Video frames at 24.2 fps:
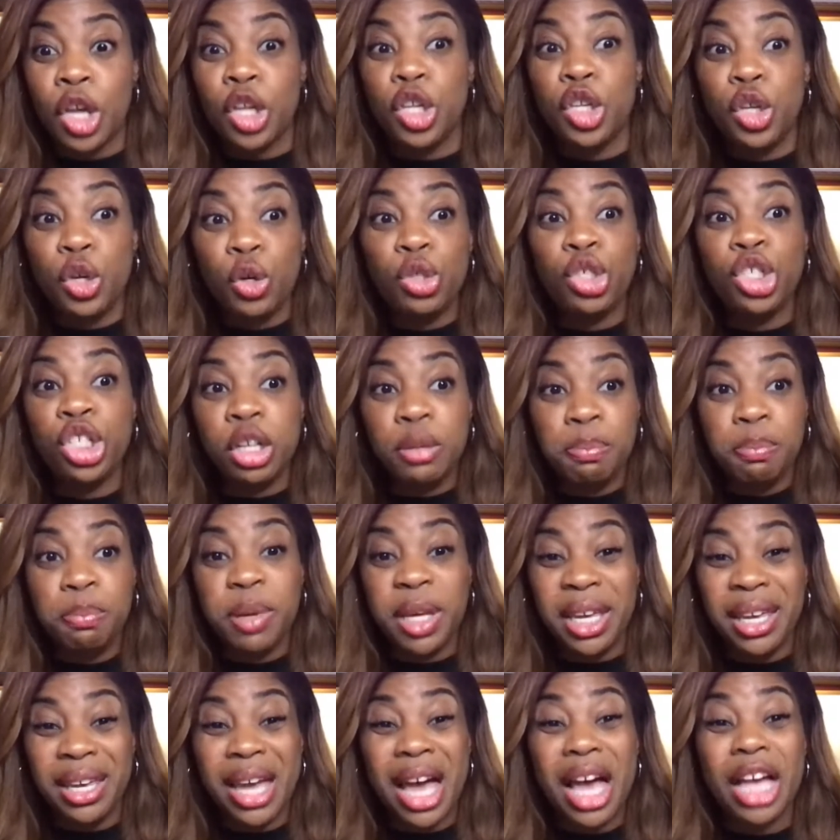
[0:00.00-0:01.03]
You should
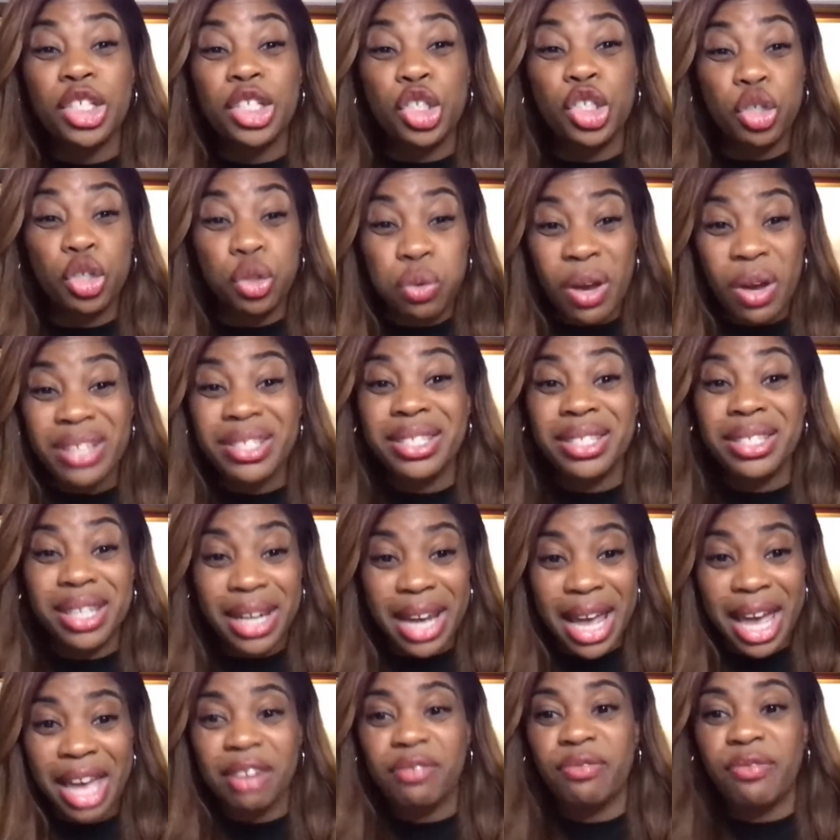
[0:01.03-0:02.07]
be a
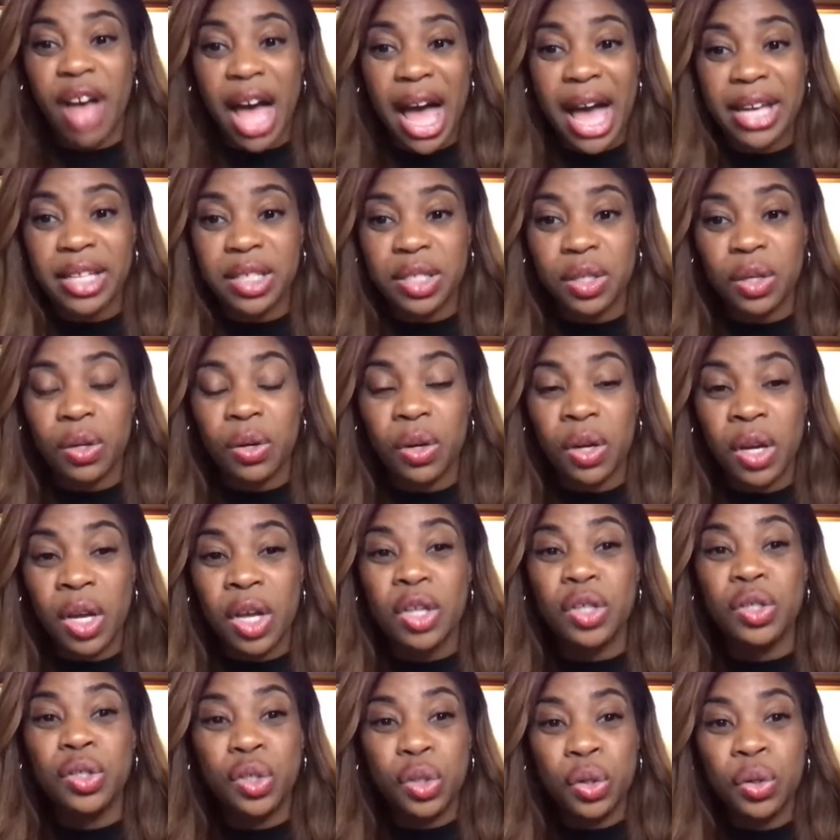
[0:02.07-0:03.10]
trusted advisor
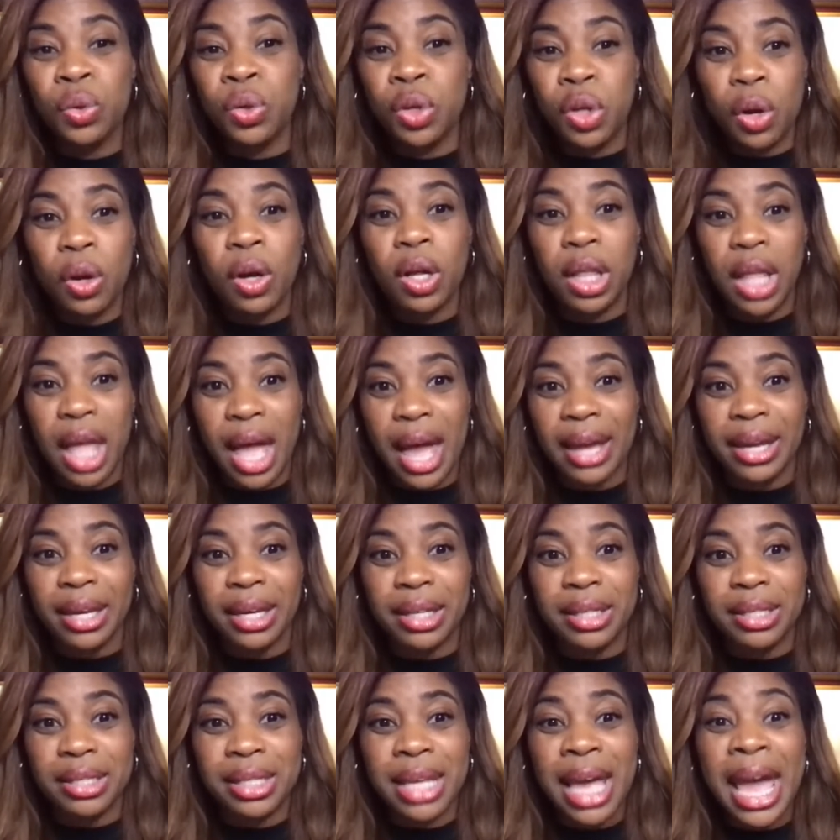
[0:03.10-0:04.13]
to your
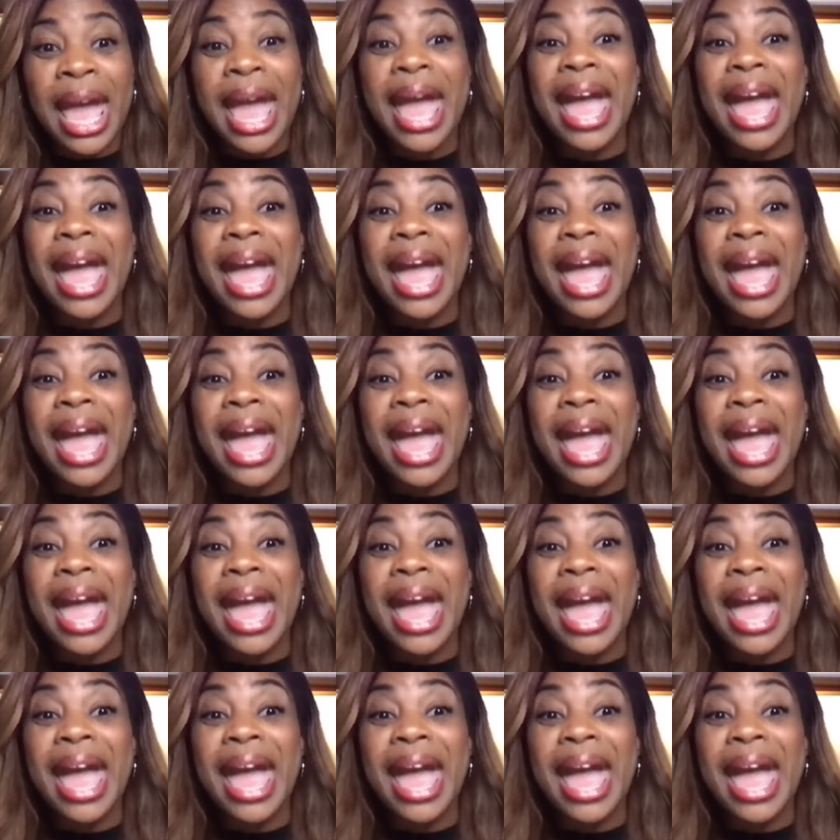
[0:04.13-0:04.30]
clients.